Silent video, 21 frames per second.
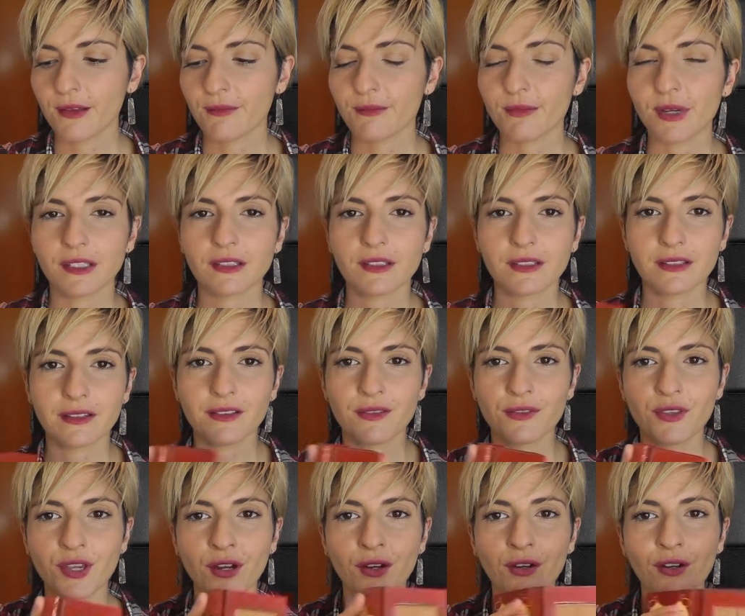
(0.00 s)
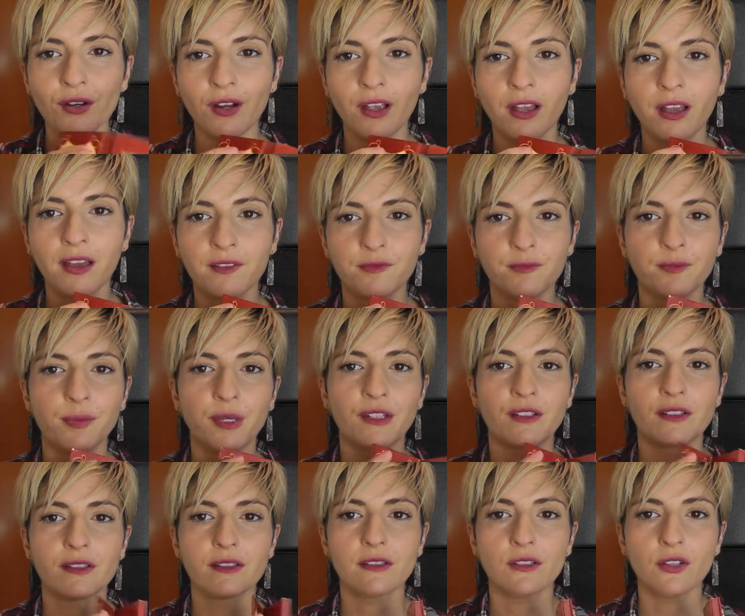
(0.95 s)
but there have
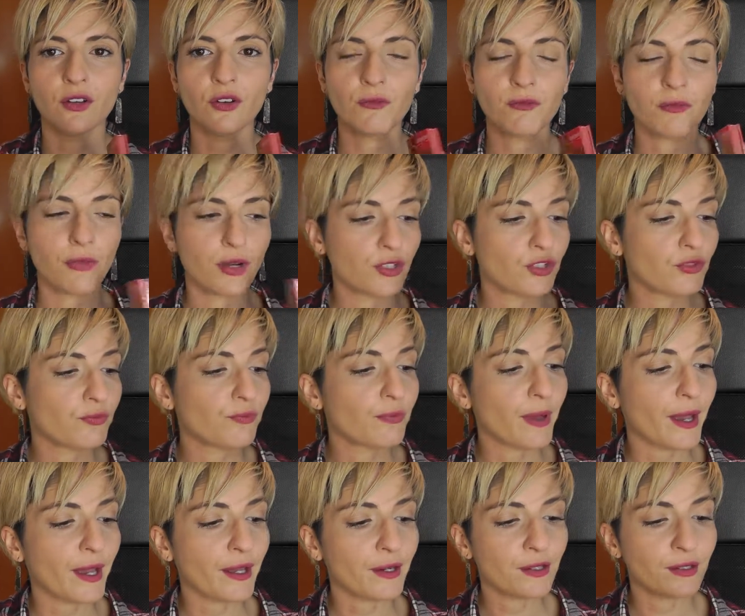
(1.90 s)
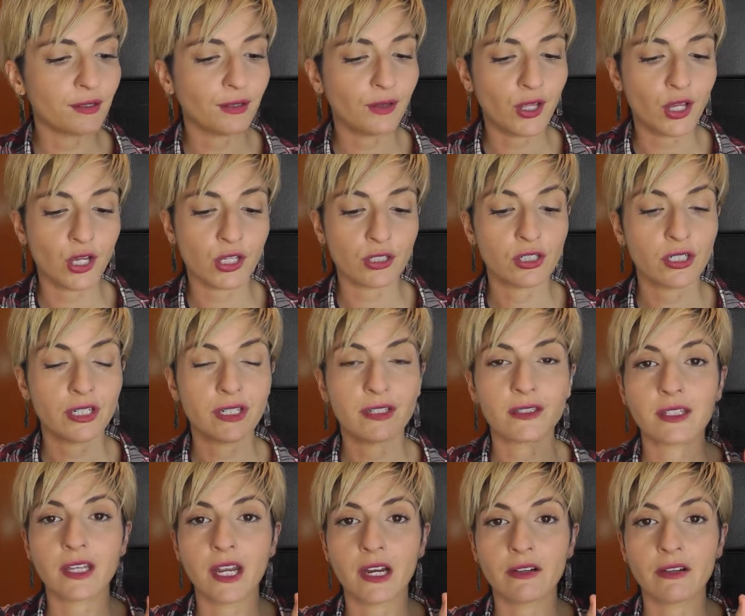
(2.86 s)
been so much better launches